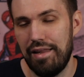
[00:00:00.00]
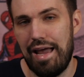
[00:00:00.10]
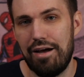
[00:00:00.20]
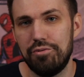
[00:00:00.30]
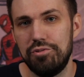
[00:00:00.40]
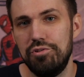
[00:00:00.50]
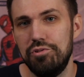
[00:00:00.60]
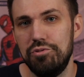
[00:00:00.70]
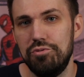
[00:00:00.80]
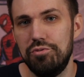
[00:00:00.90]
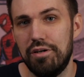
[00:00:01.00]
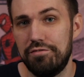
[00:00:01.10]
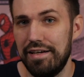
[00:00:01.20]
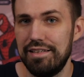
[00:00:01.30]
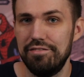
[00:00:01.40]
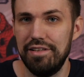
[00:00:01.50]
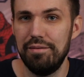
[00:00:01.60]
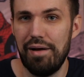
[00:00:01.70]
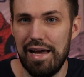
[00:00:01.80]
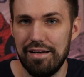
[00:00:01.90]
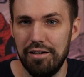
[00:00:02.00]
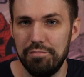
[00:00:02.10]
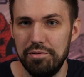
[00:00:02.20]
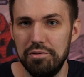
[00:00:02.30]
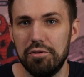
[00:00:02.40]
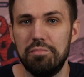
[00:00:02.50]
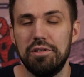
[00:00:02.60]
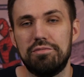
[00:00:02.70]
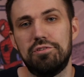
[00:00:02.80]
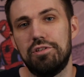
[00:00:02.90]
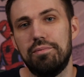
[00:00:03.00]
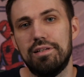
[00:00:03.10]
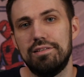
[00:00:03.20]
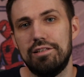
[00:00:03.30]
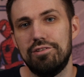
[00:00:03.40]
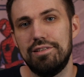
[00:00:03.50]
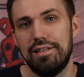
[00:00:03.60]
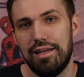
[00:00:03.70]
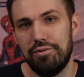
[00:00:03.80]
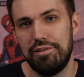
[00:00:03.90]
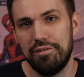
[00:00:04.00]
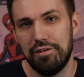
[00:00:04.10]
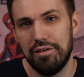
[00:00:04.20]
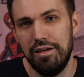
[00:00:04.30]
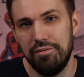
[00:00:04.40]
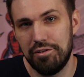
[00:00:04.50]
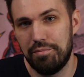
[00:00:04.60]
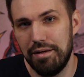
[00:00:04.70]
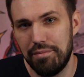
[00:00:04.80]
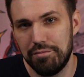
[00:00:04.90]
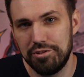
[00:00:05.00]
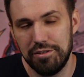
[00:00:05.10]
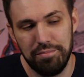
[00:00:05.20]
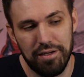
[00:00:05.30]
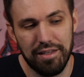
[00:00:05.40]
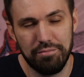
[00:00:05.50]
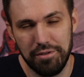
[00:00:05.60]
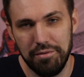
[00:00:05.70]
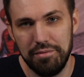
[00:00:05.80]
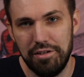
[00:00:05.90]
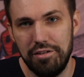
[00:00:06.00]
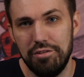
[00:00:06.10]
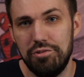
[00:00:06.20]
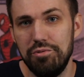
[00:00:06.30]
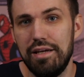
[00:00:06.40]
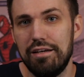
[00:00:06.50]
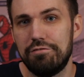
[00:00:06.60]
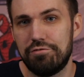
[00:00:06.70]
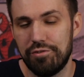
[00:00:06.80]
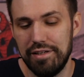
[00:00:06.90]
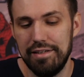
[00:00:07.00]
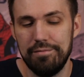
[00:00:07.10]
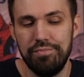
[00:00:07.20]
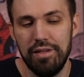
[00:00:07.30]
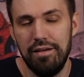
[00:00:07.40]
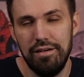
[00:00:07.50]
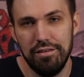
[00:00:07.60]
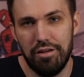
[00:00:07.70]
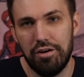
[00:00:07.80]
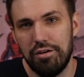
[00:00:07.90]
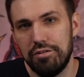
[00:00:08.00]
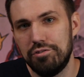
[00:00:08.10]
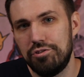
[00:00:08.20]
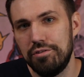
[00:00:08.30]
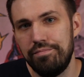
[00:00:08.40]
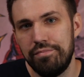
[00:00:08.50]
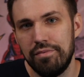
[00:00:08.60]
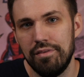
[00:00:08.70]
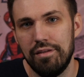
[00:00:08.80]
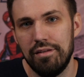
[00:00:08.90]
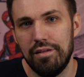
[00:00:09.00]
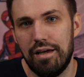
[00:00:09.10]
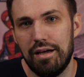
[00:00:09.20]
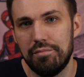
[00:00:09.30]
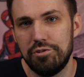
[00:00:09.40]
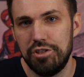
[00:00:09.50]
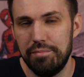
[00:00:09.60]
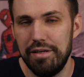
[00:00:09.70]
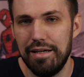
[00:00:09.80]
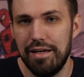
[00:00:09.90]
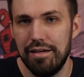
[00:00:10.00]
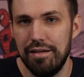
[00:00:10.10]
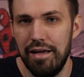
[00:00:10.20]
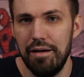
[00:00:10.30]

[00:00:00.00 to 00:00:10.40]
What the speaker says: how to effectively pack up your books for shipping to CGC. Now with your paid membership on that premium tier, you do get a free large shipping